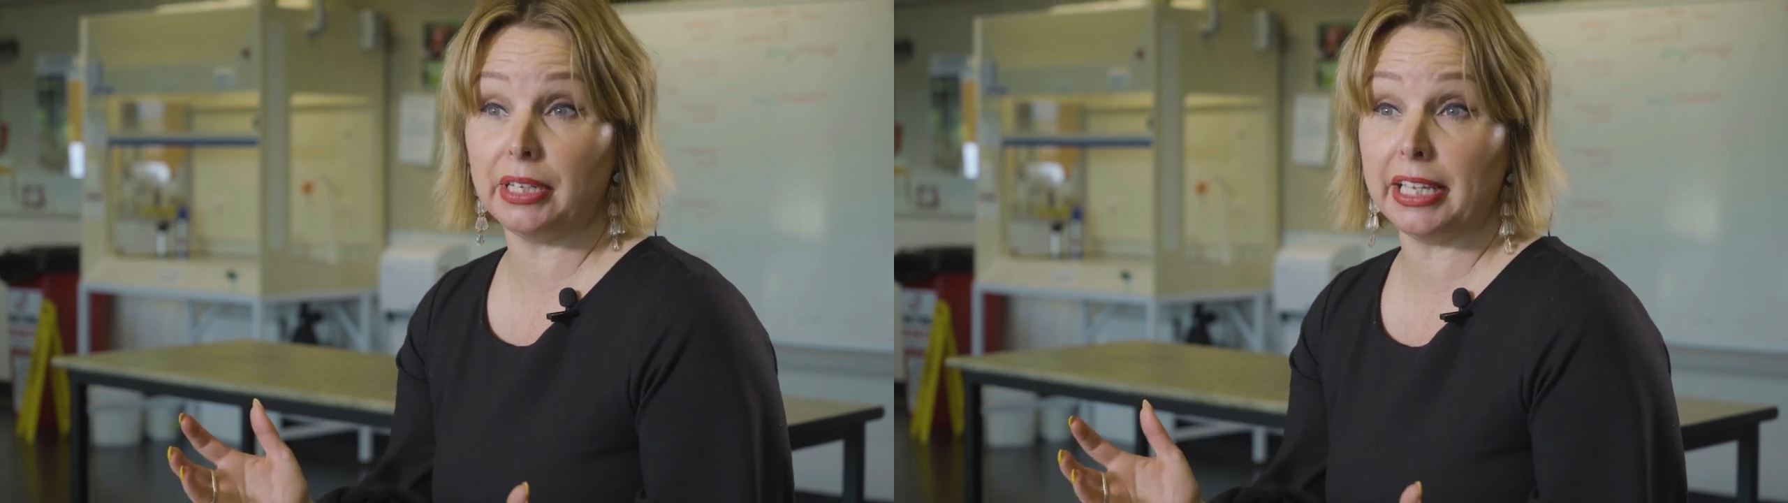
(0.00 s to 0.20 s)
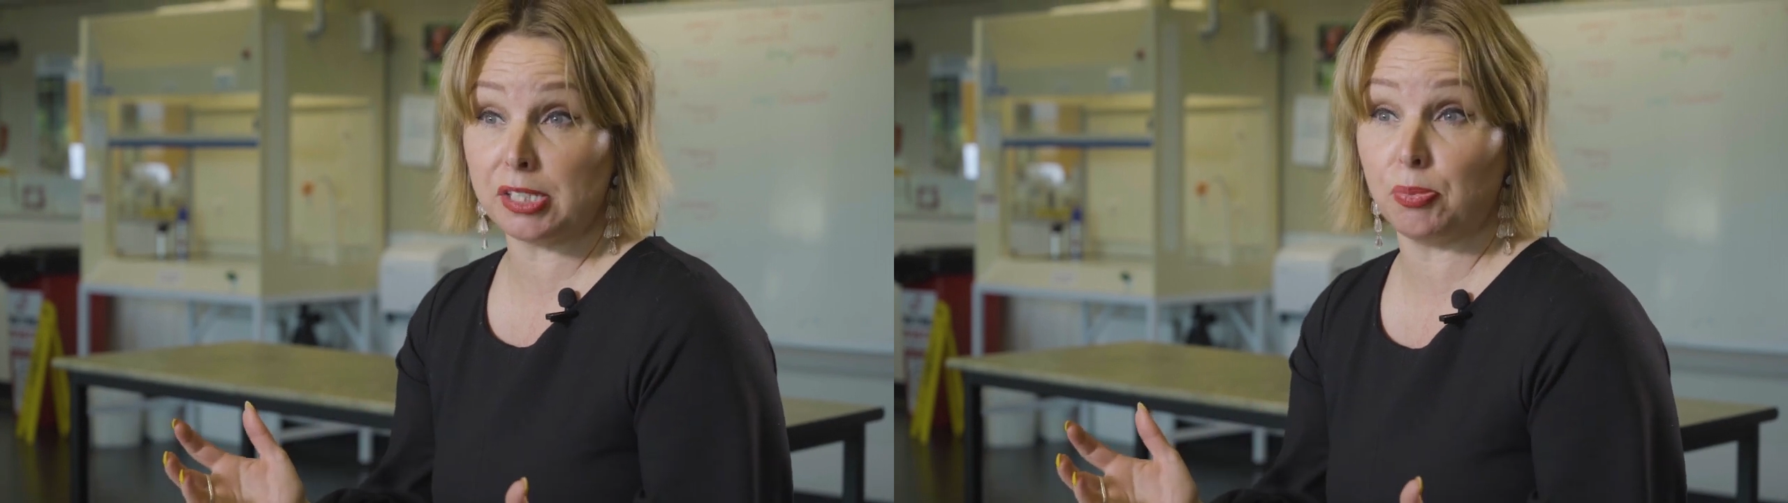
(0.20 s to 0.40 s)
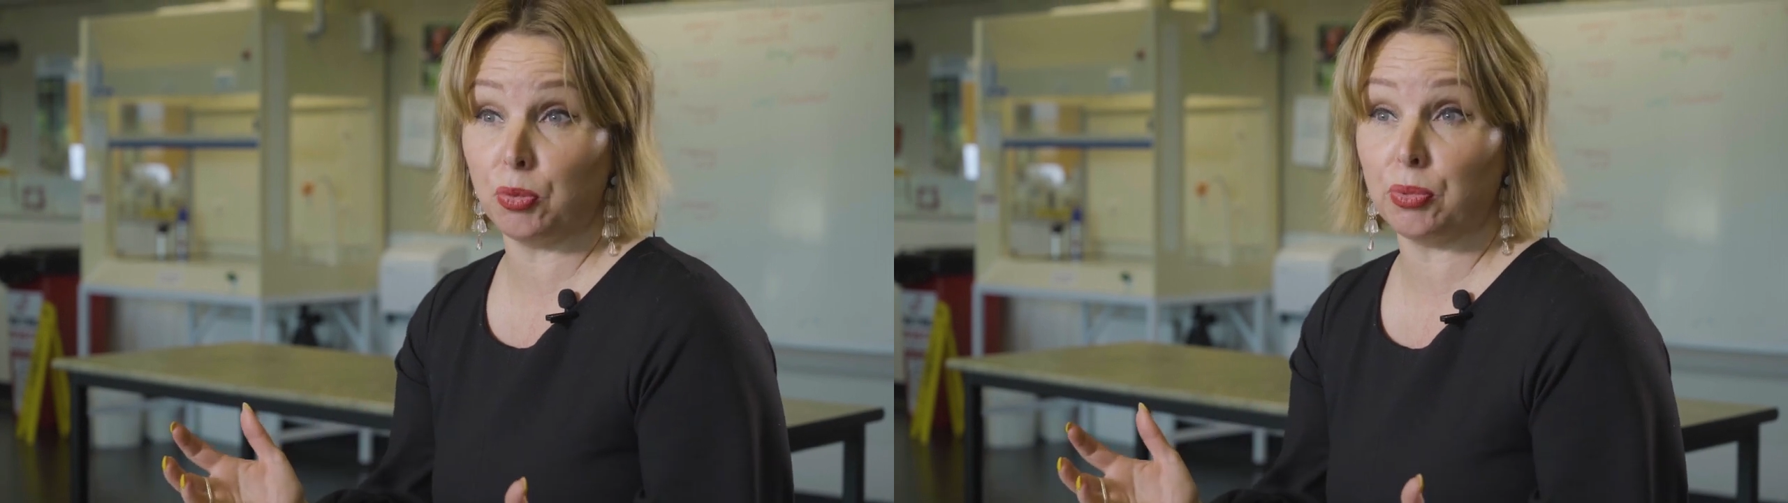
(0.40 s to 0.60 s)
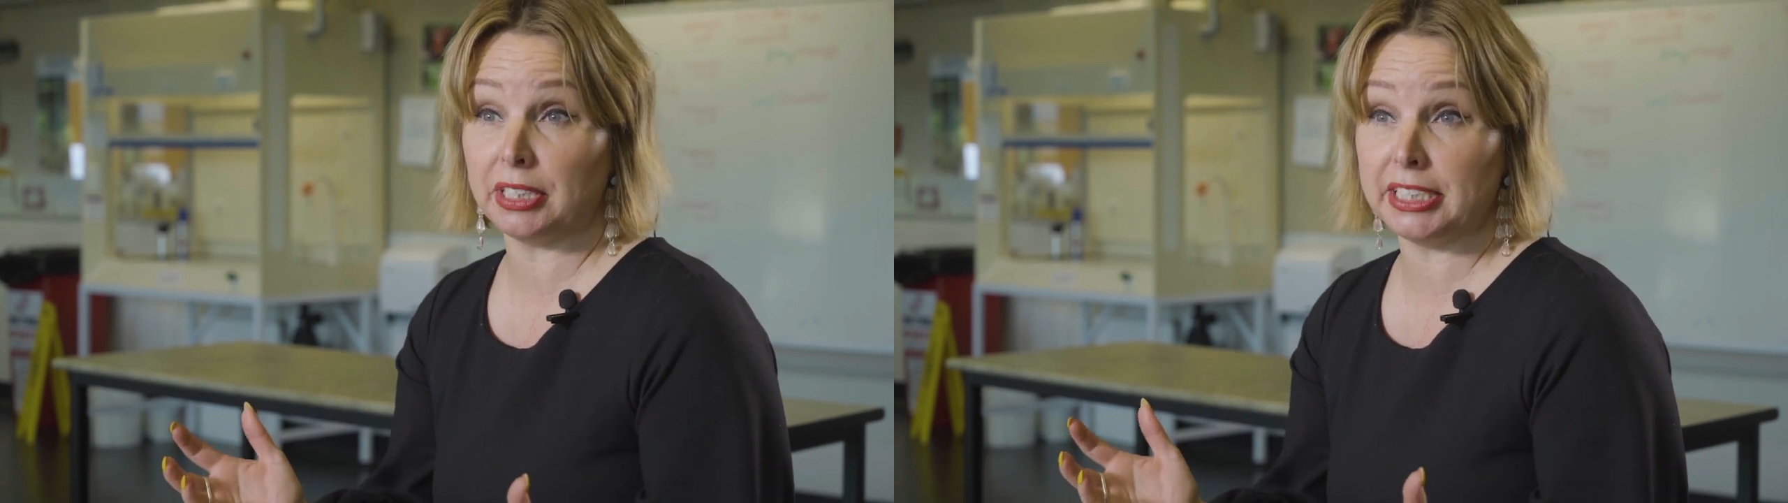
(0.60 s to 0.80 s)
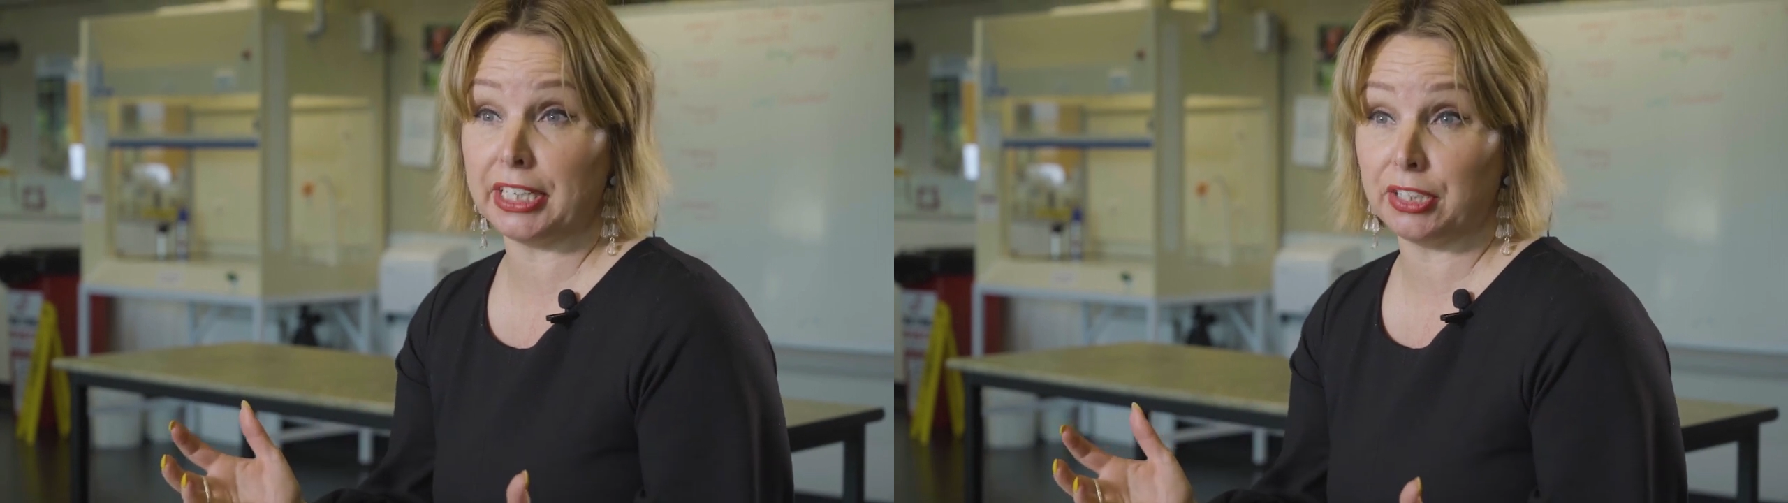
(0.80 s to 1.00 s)
expert with the
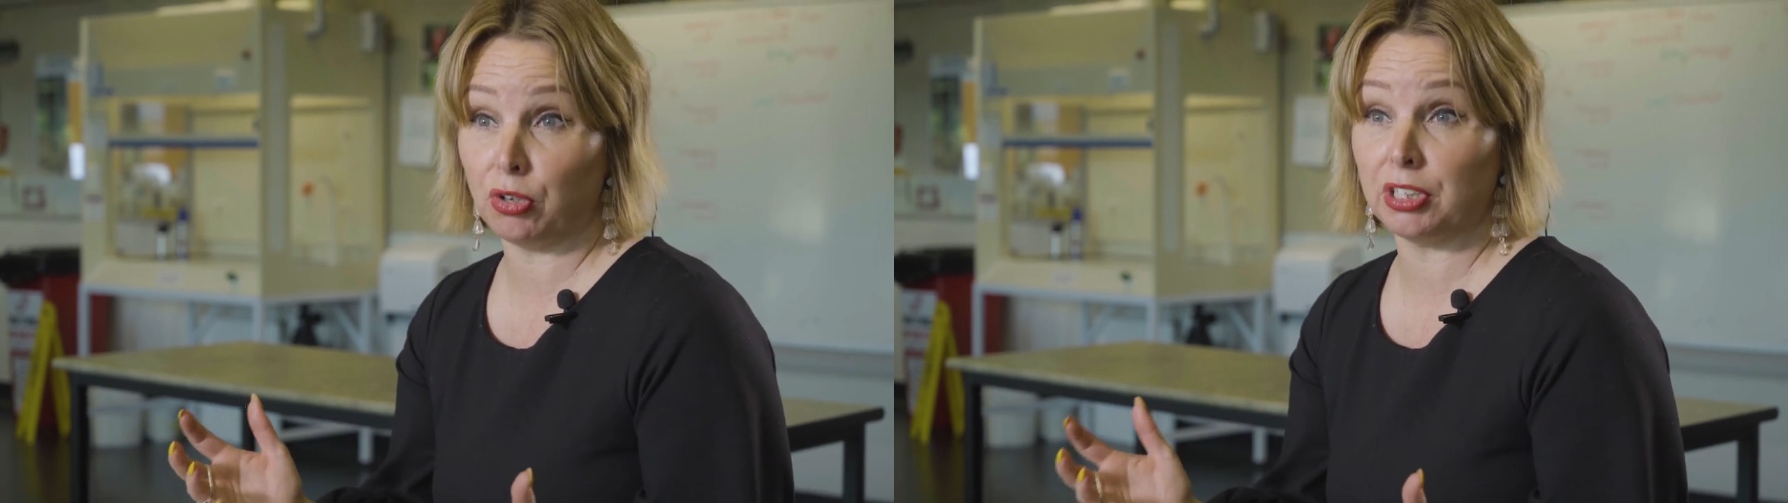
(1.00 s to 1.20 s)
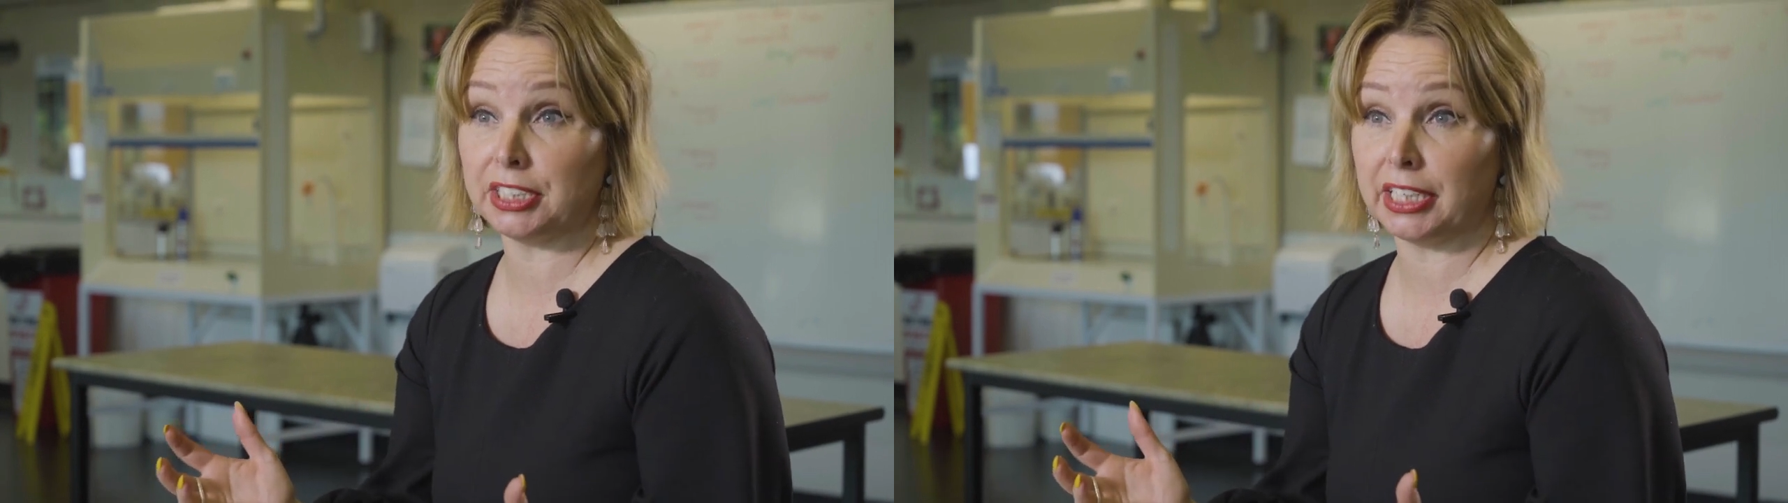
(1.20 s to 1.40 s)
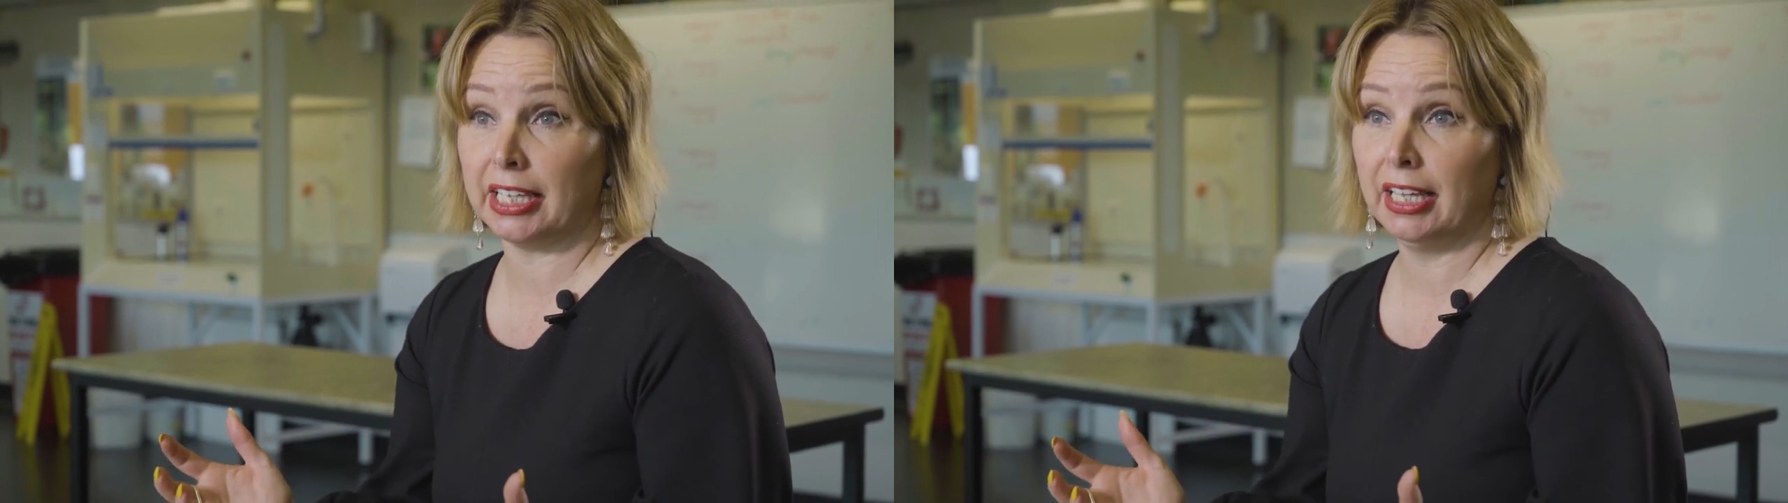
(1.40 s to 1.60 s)
technology.